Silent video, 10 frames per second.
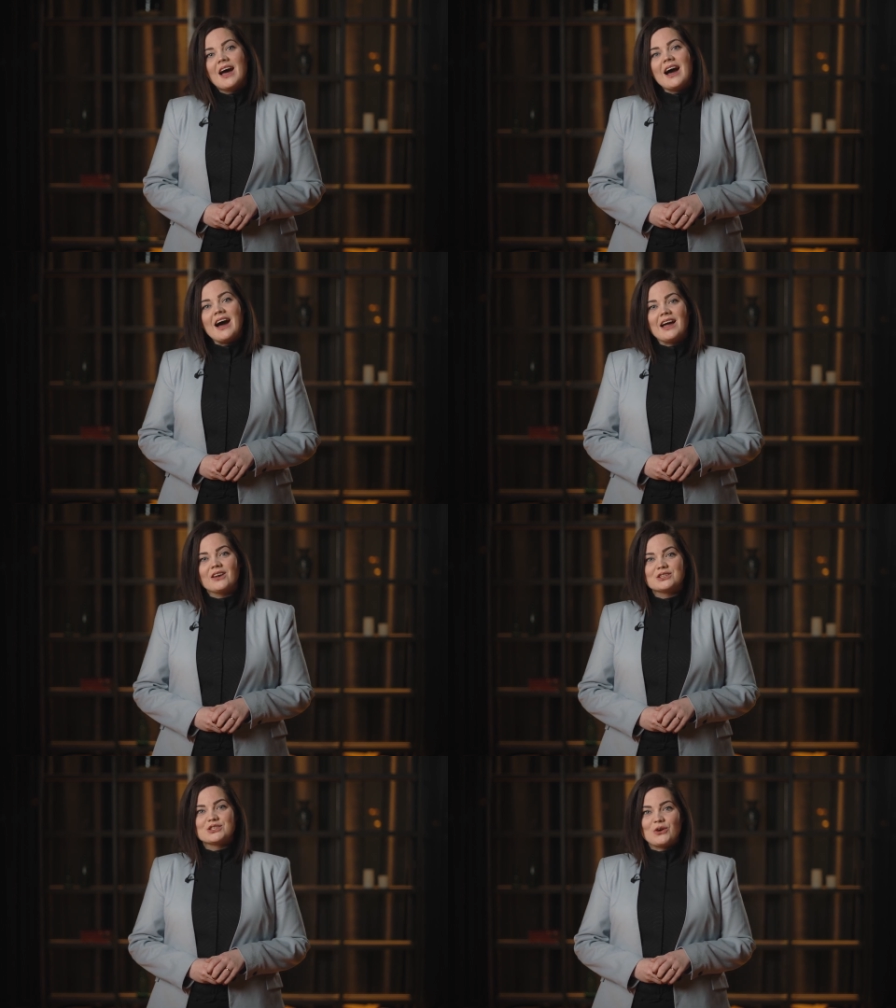
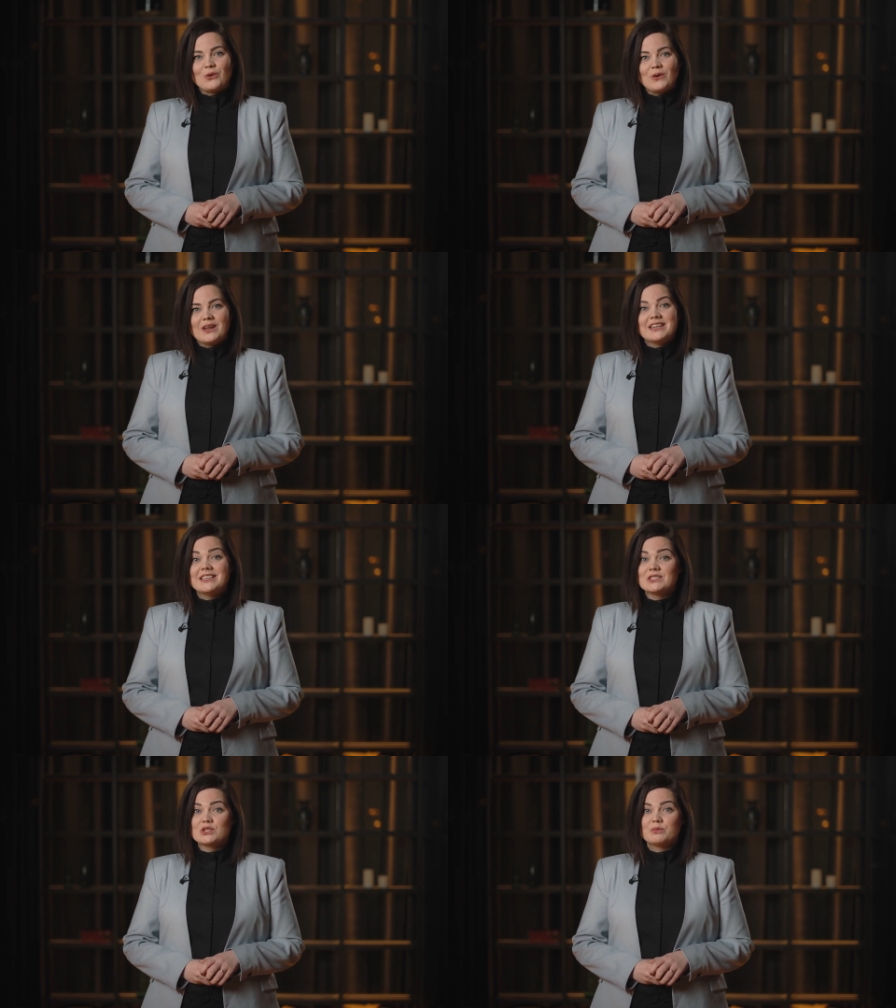Alor's goal
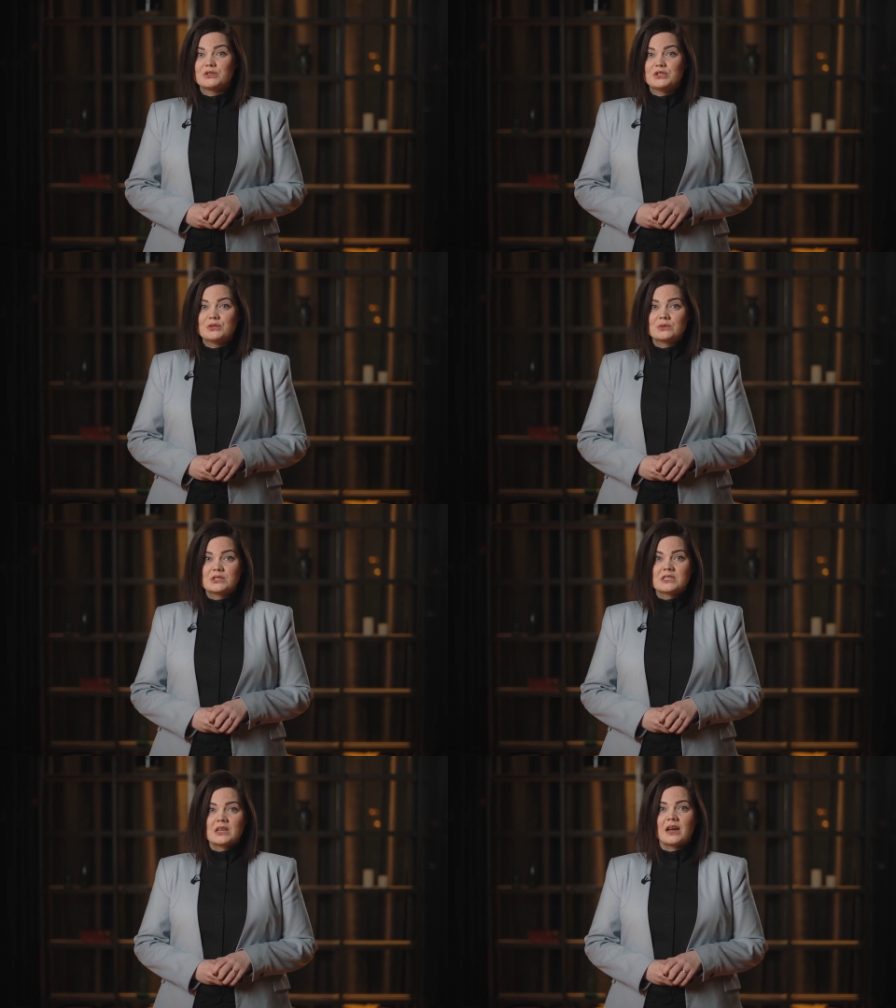is to
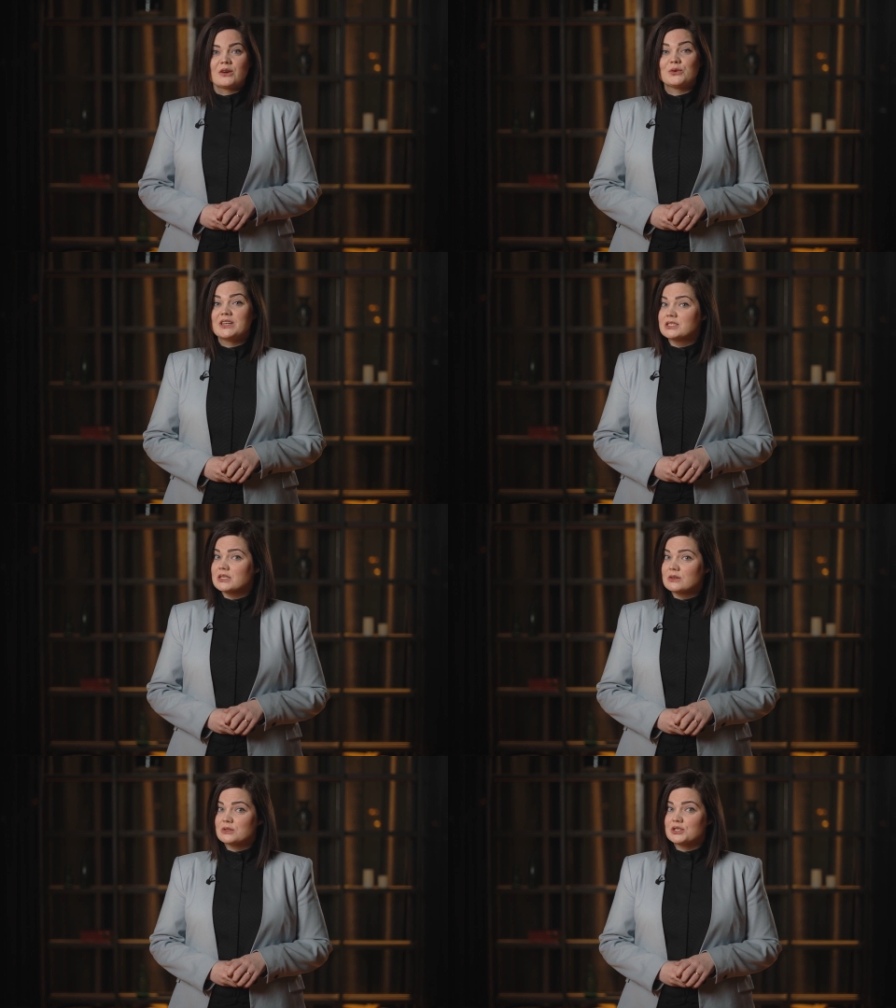produce a green
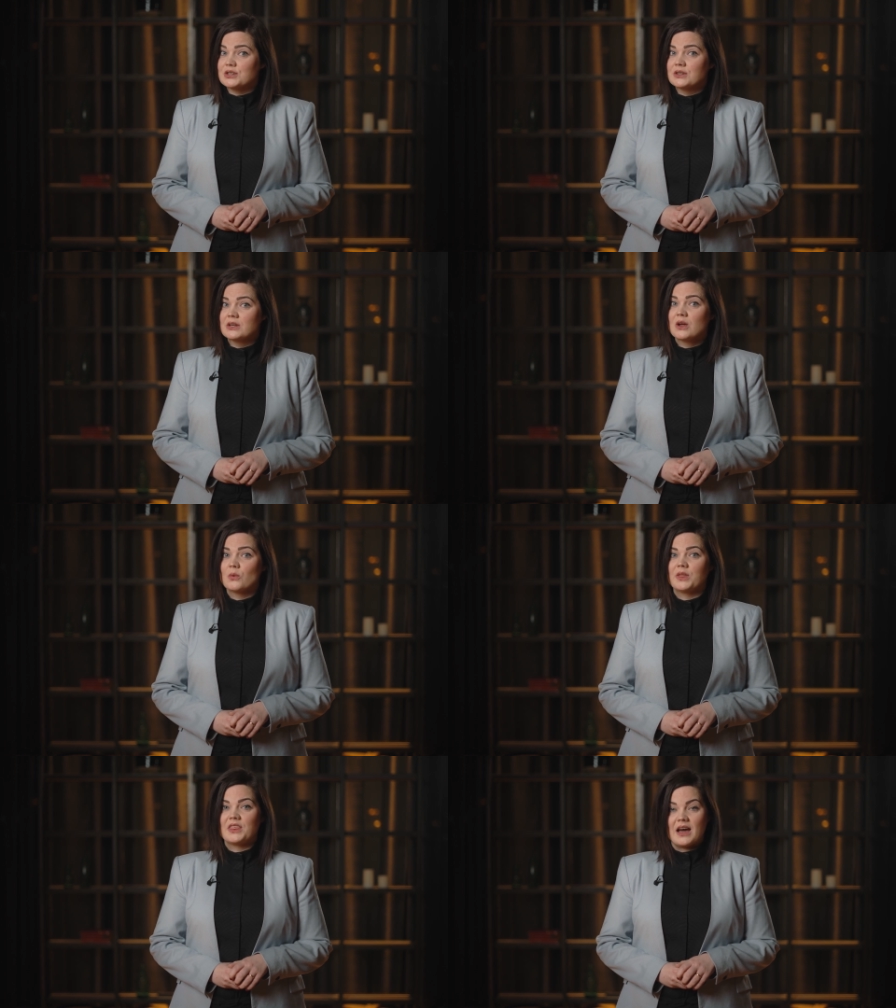solution
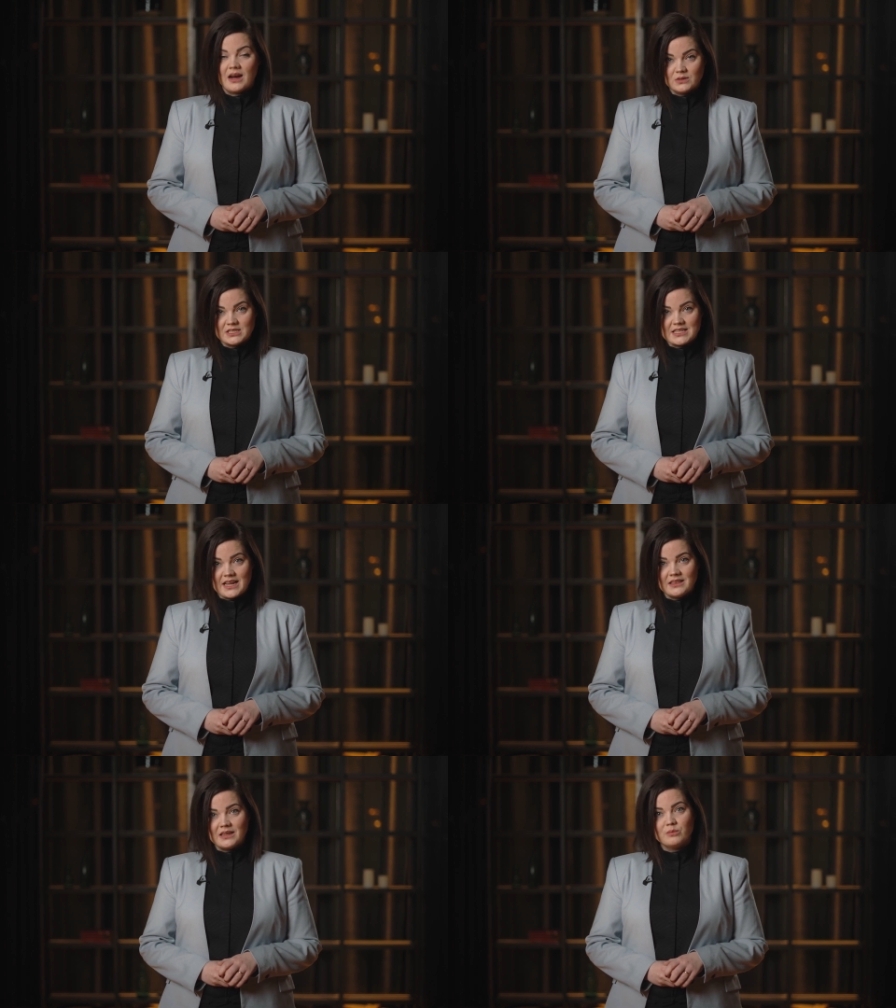with
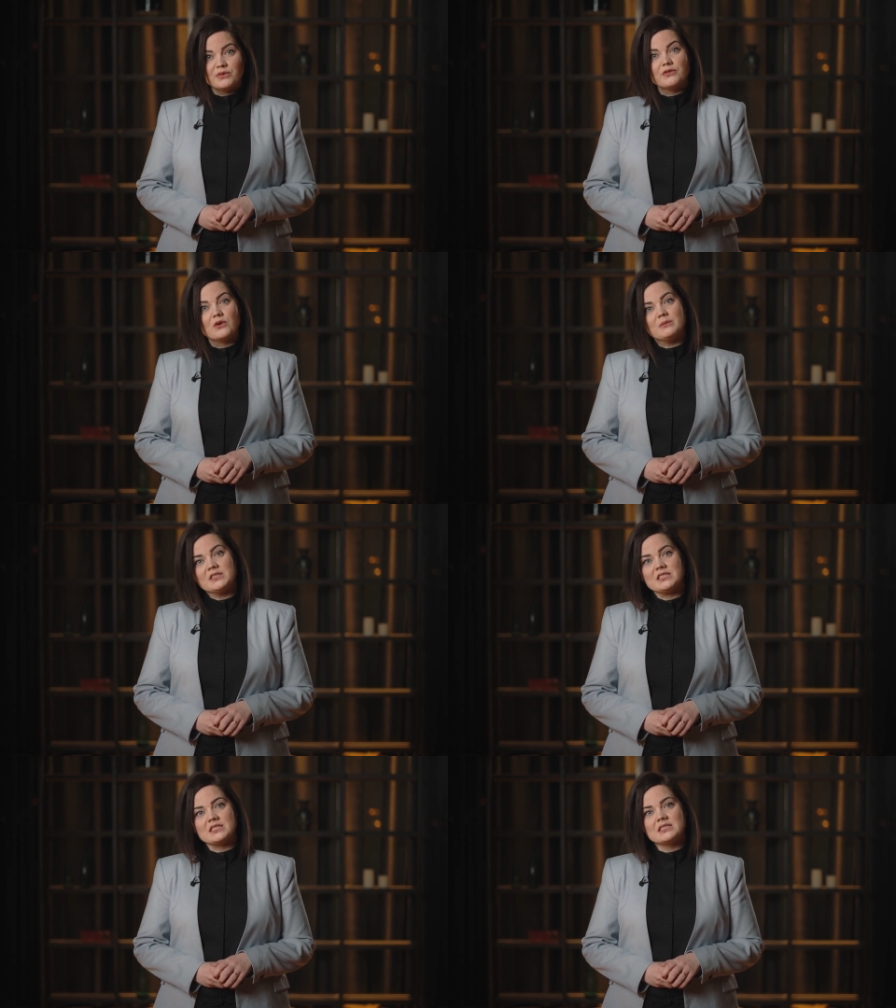outstanding
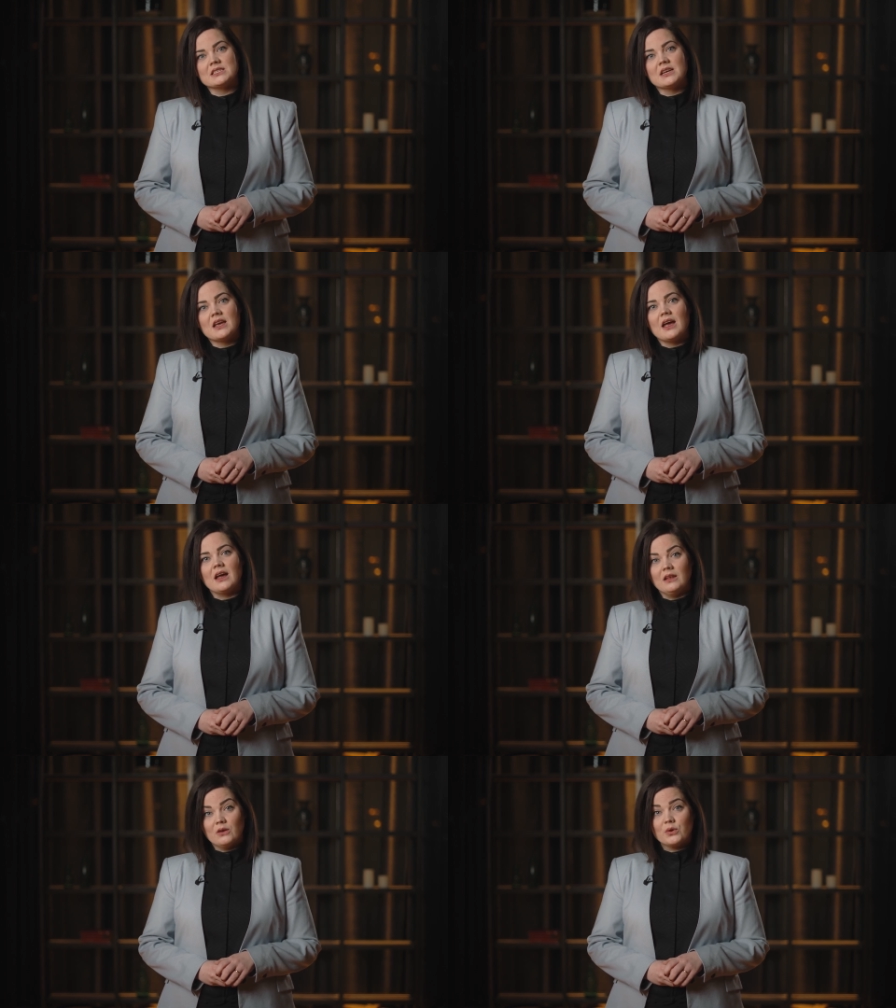performances
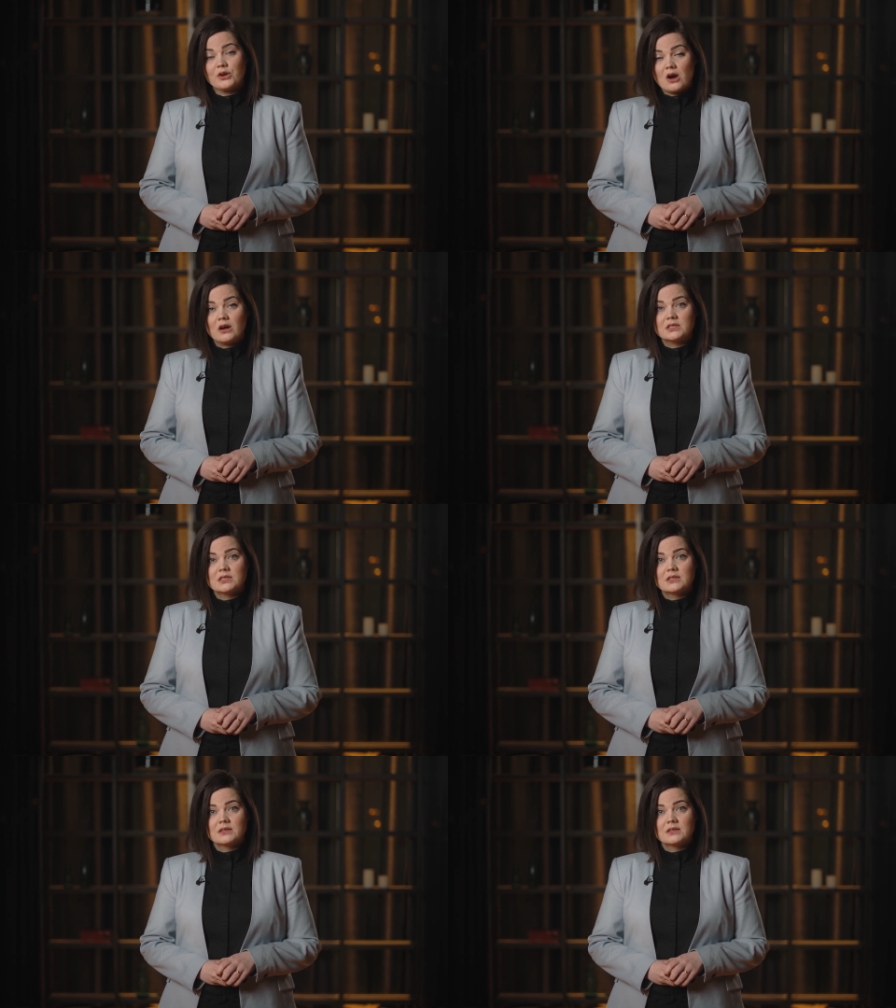and lower cost.